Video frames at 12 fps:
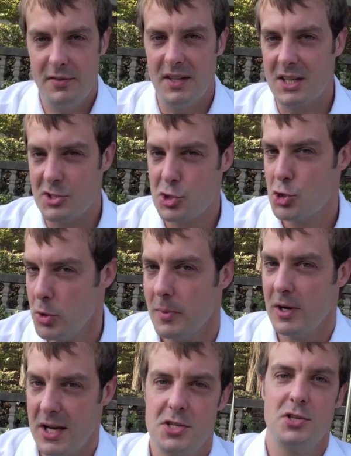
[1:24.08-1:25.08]
the
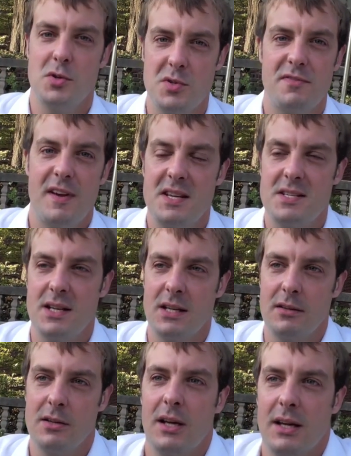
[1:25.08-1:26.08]
consumer issues
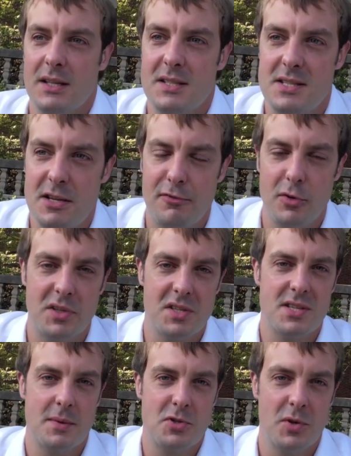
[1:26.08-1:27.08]
facing seafood
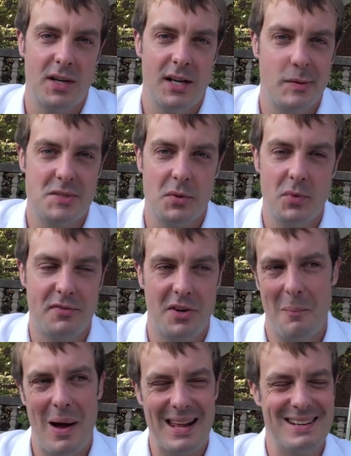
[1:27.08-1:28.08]
consumption right now is that we've
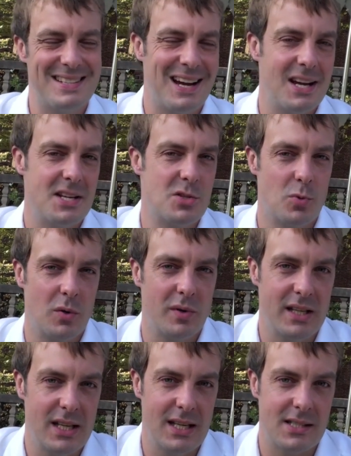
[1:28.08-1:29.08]
commoditized what we
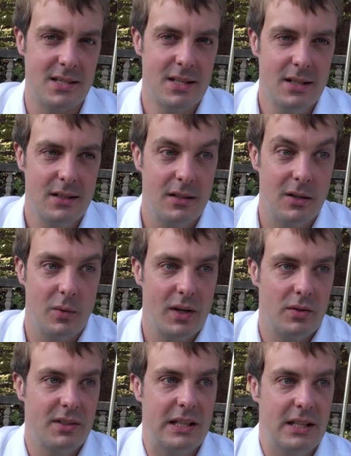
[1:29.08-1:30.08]
eat. You know, we
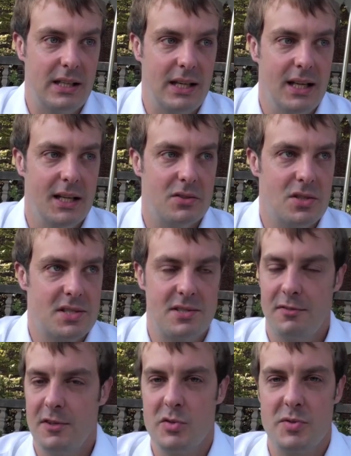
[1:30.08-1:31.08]
only eat just
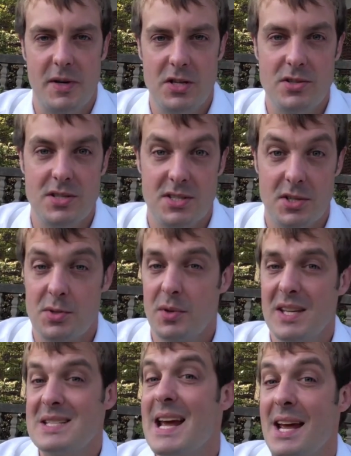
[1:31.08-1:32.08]
a few species. There's
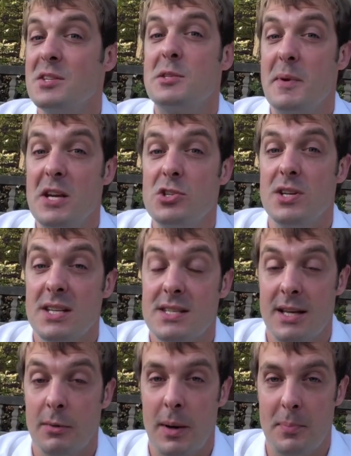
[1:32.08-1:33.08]
really 10 species
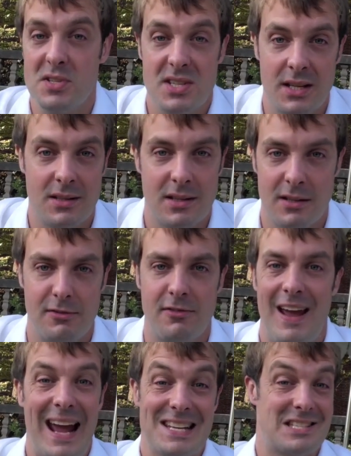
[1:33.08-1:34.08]
that represent the
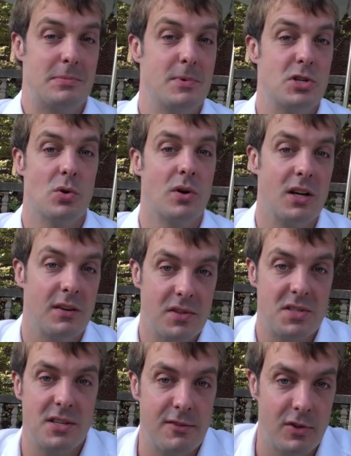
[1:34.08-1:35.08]
vast majority of the
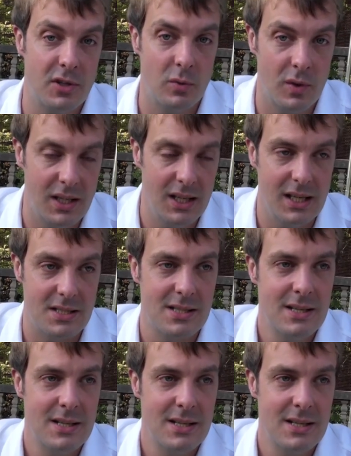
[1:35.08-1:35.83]
seafood that we eat.